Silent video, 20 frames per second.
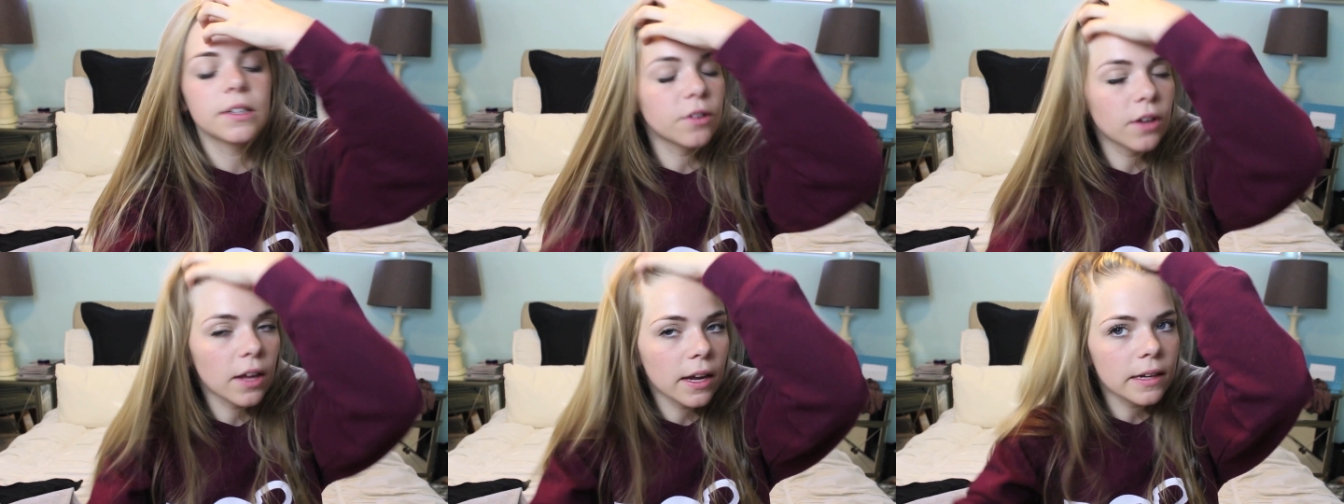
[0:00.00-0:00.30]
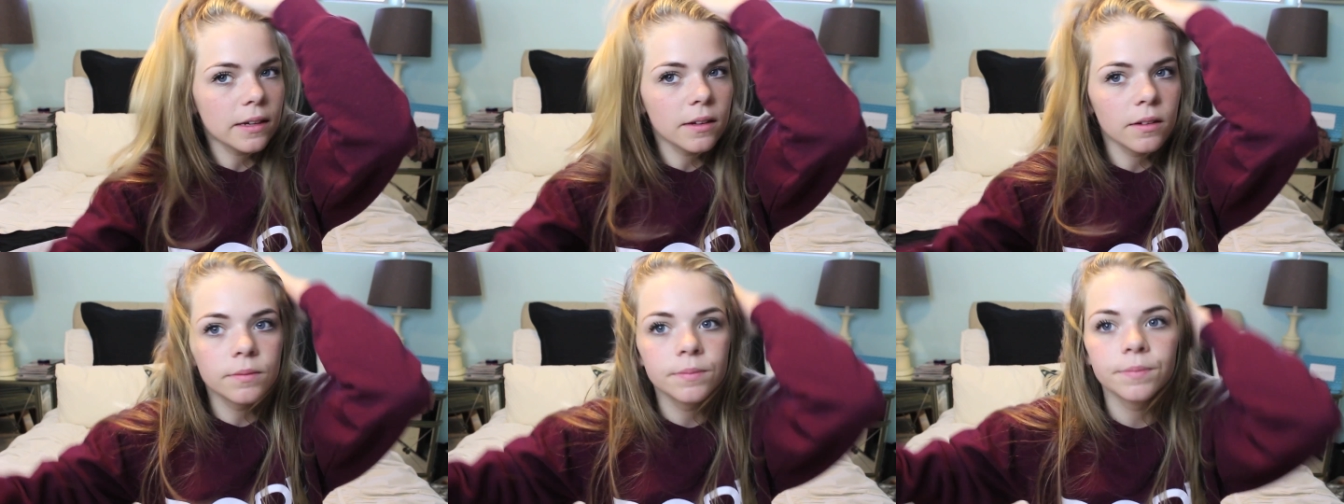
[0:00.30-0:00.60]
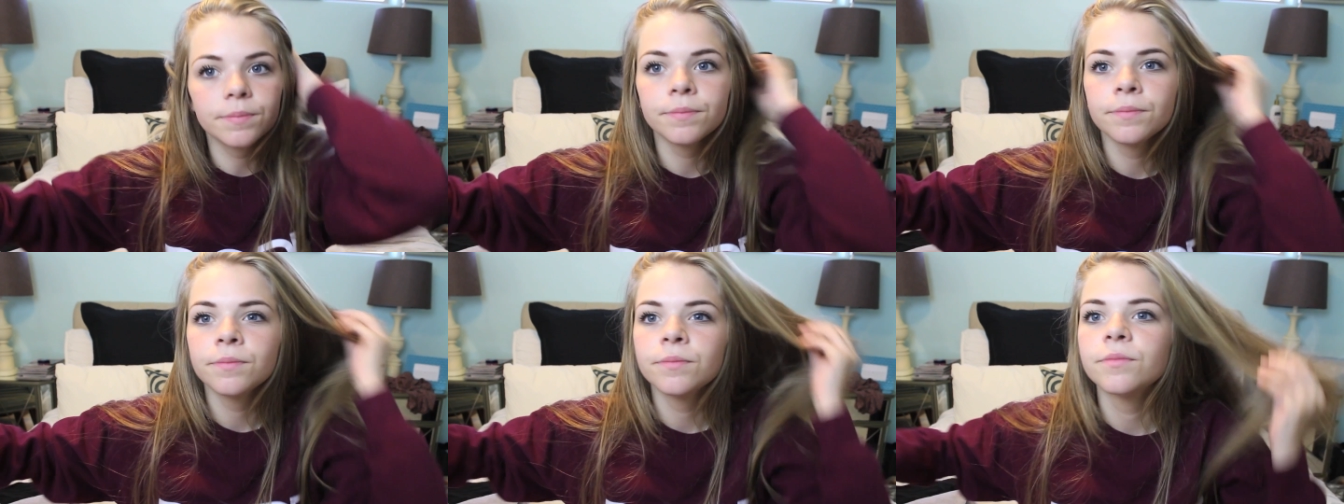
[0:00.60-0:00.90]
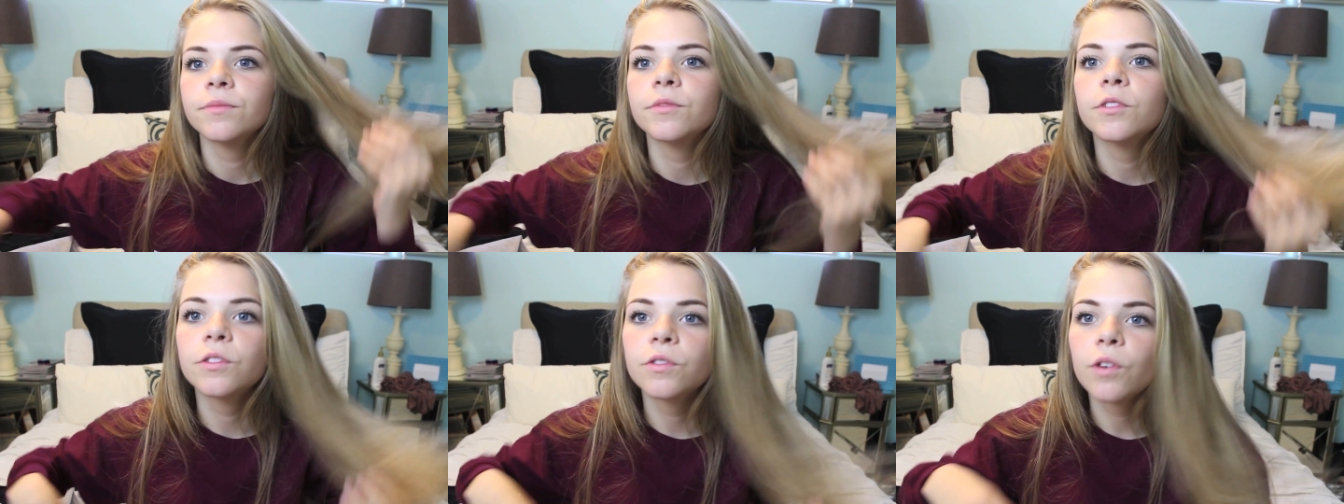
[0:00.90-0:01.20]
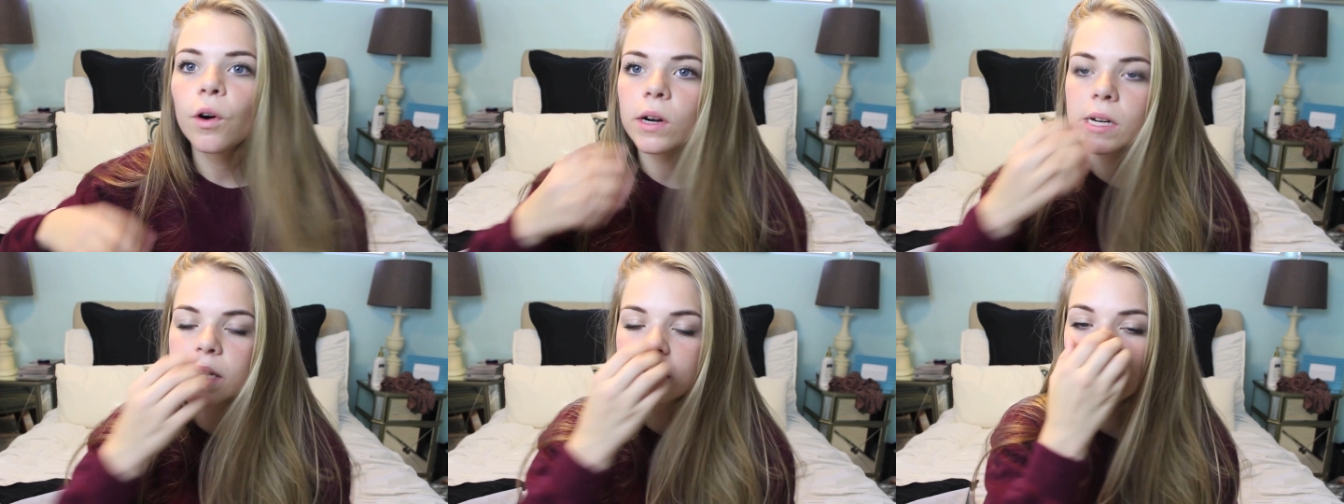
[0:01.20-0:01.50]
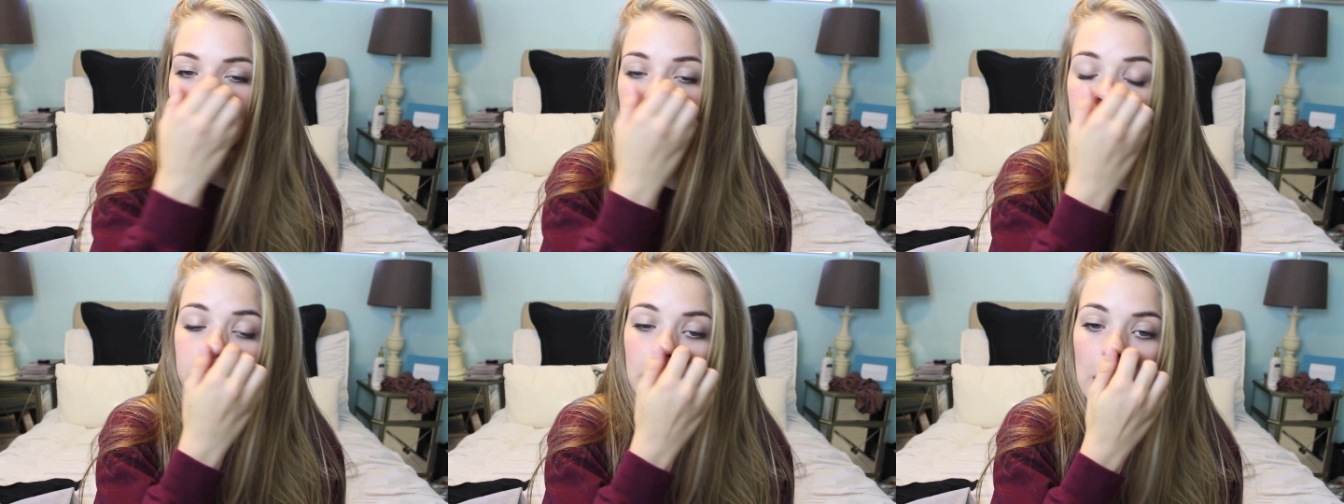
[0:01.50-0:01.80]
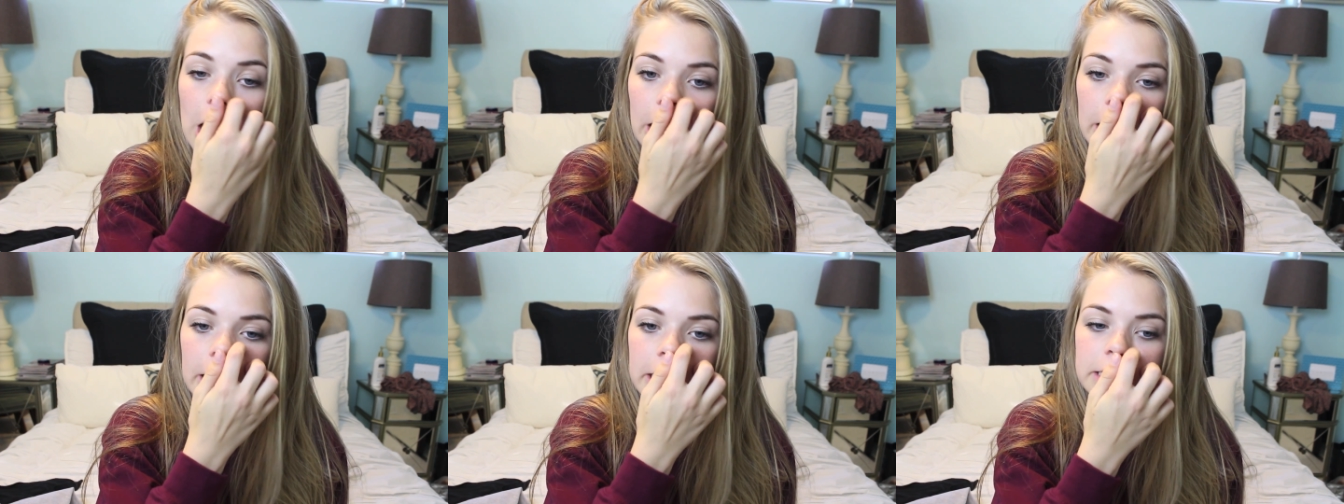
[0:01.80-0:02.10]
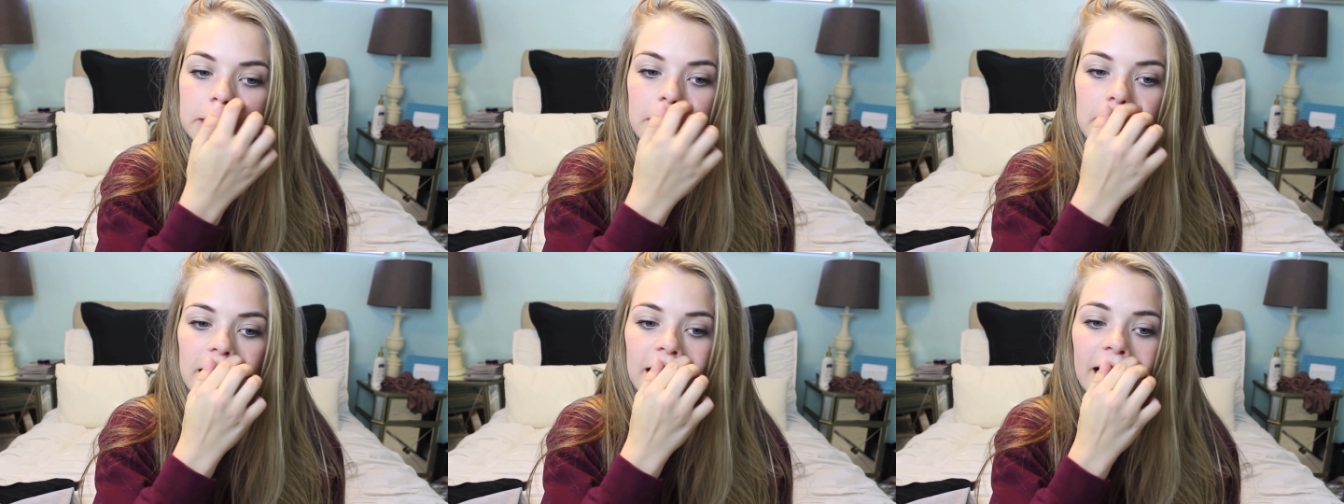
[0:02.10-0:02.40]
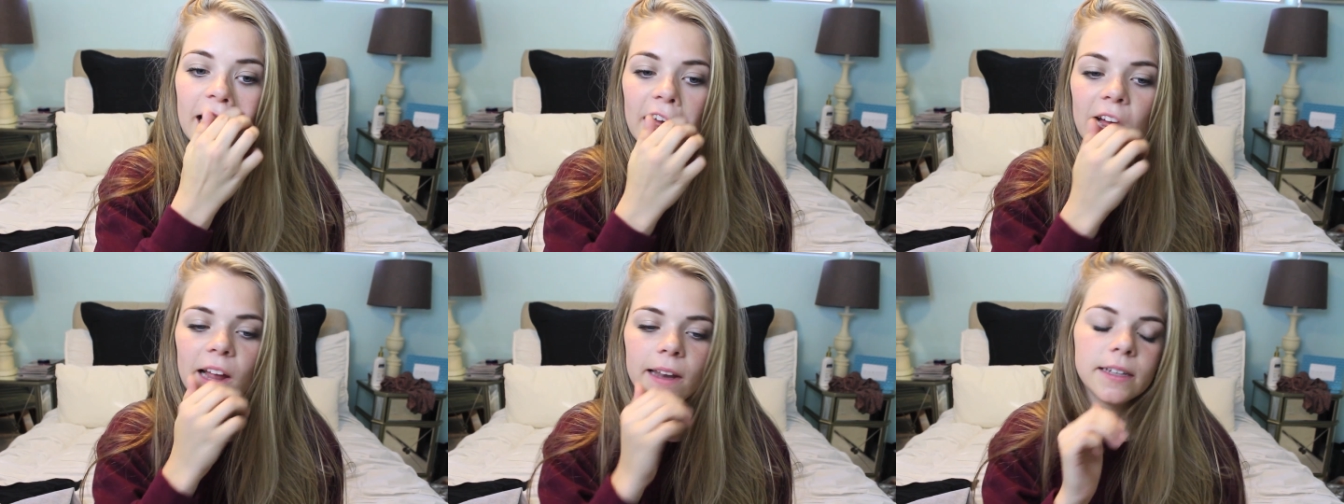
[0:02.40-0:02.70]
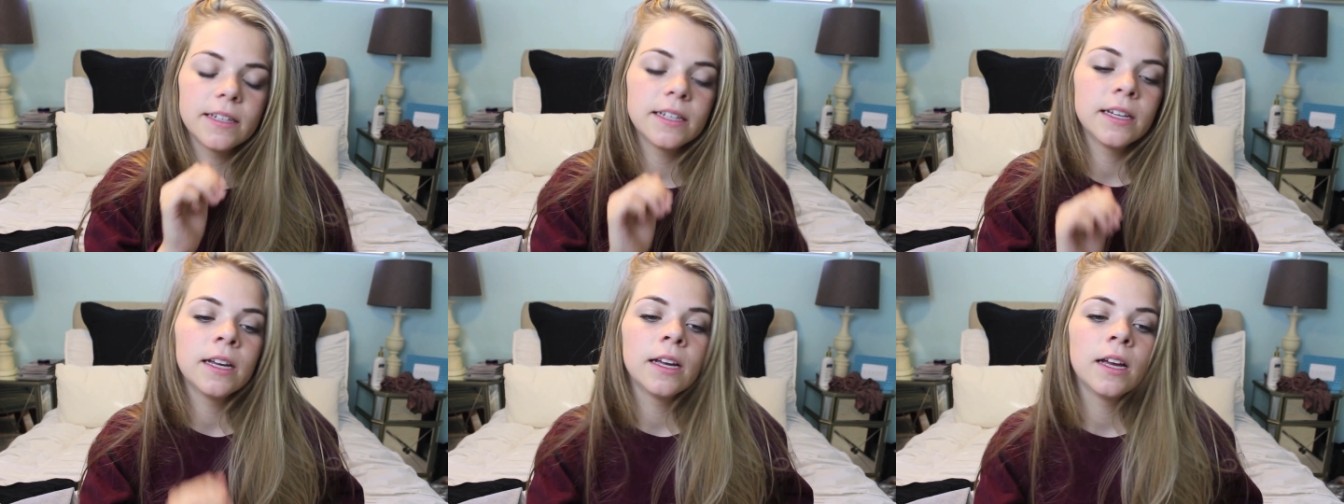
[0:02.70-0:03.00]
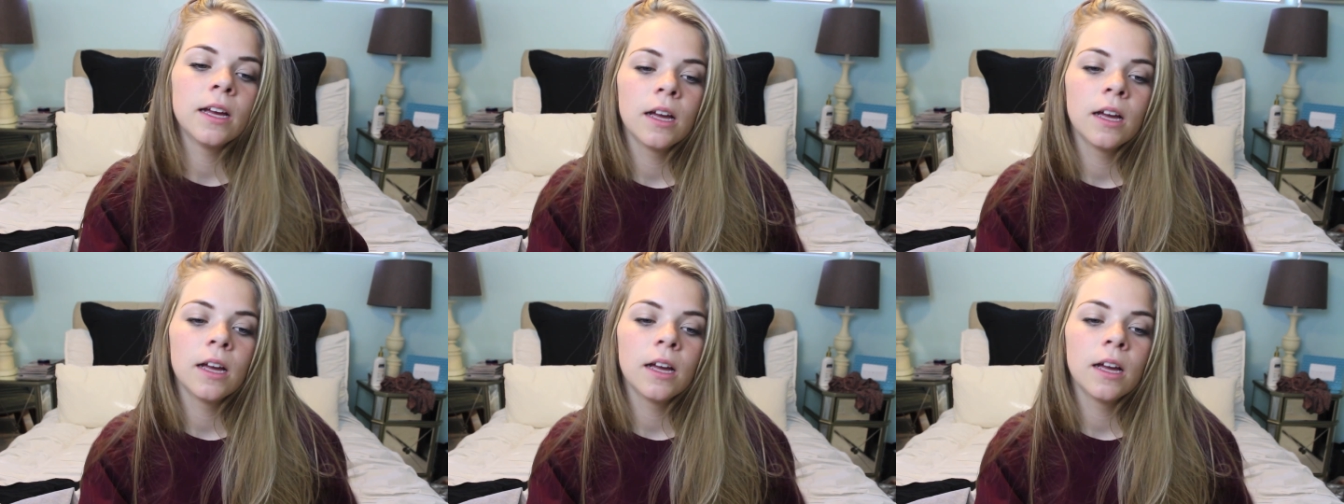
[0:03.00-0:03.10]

They're like 40 something dollars and